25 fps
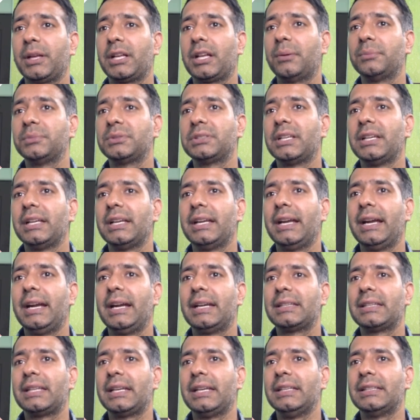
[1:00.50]
becomes
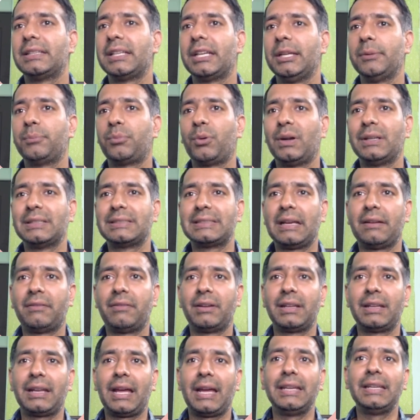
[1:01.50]

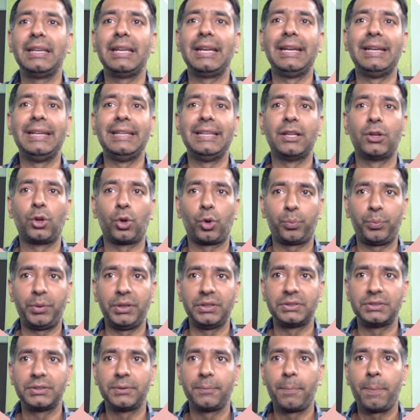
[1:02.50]
833.79 Indian
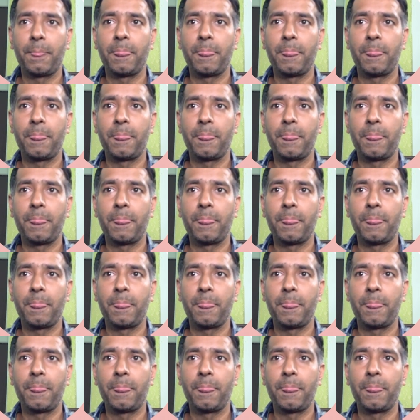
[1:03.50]
rupees.